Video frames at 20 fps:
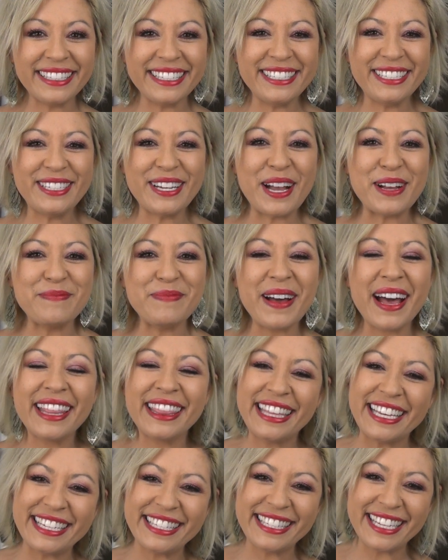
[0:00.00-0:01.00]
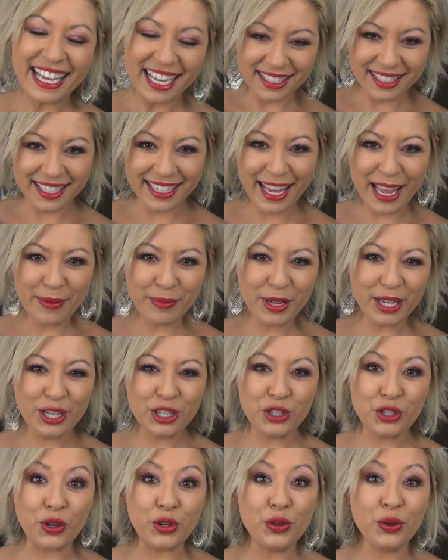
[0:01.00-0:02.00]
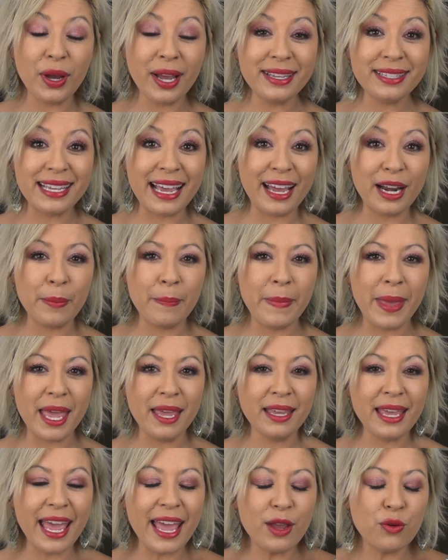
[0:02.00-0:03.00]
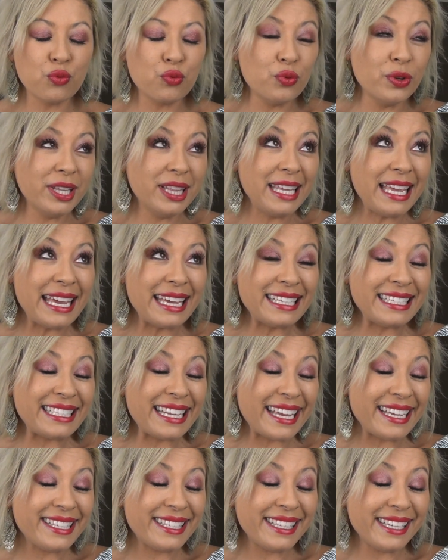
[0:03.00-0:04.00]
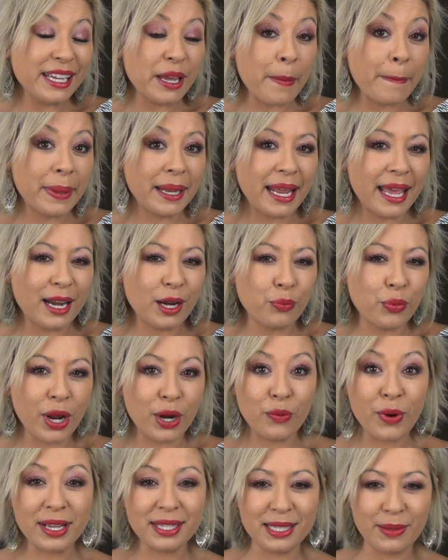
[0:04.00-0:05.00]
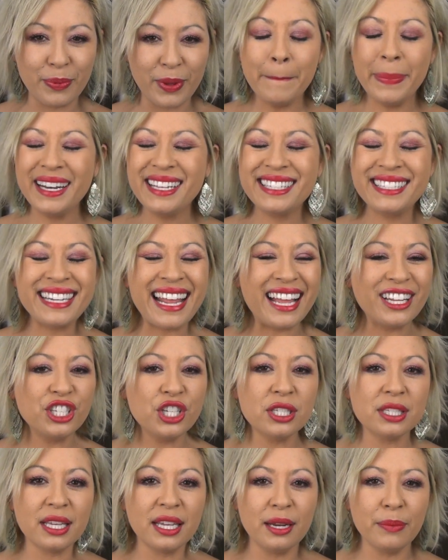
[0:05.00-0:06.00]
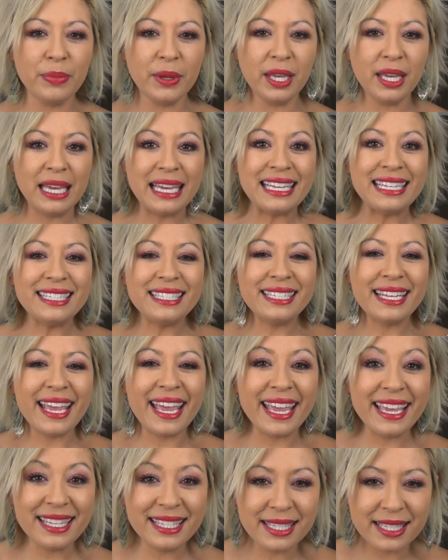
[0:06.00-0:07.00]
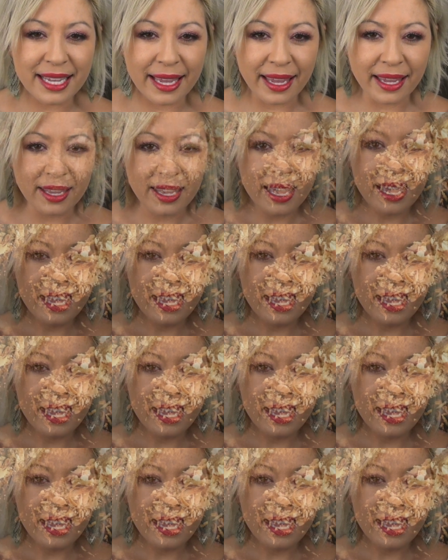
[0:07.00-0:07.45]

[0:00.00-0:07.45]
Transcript: to Chomp on This. Today I'm going to show you guys how to make a really tasty banana bread recipe. But it's not just going to be tasty,